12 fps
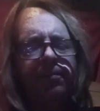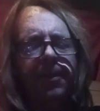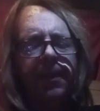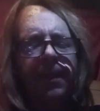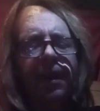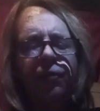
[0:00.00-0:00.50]

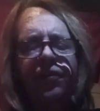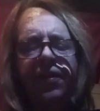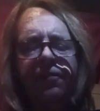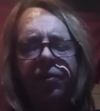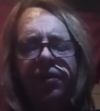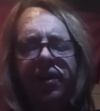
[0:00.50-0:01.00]
It was
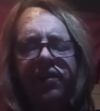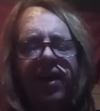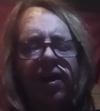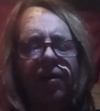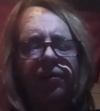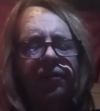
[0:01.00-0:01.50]
difficult to
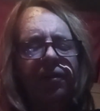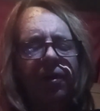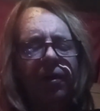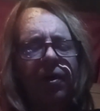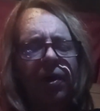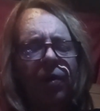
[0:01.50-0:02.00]
tell, so
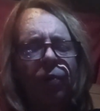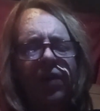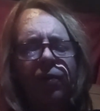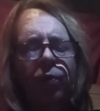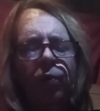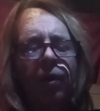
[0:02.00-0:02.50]

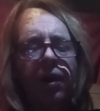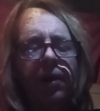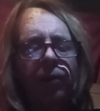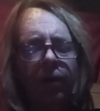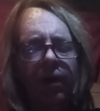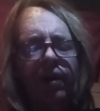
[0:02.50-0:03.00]
weather-worn it
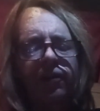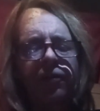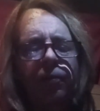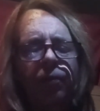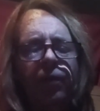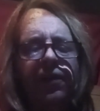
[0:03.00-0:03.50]
was,
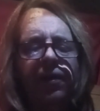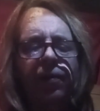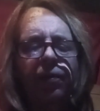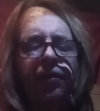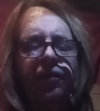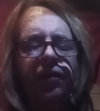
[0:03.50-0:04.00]
whether it
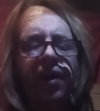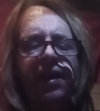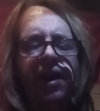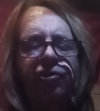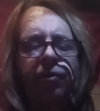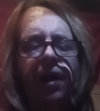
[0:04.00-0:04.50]
was a
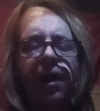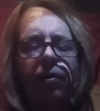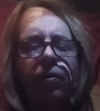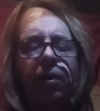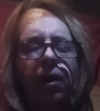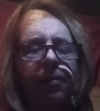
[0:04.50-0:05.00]
natural
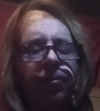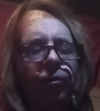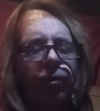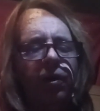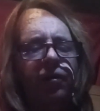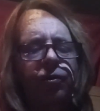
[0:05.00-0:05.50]
outcrop
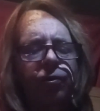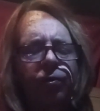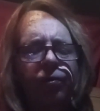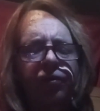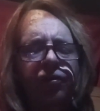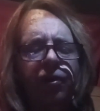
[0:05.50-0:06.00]
or a tooled
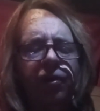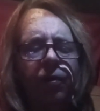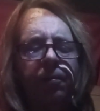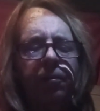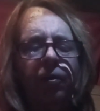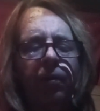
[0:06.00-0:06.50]
stone
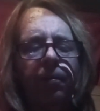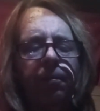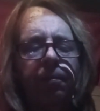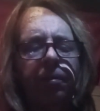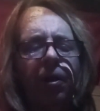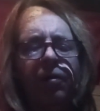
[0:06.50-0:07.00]

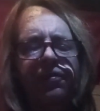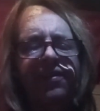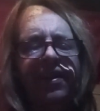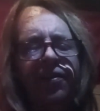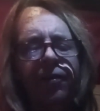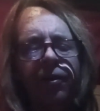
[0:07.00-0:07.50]
brought
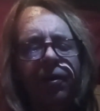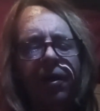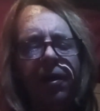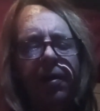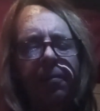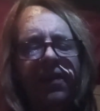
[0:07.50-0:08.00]
thither
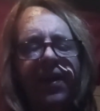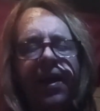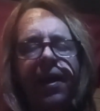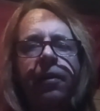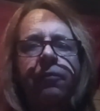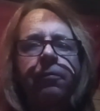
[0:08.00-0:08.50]
by the
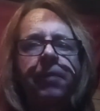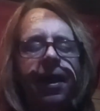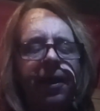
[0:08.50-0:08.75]
hand of man.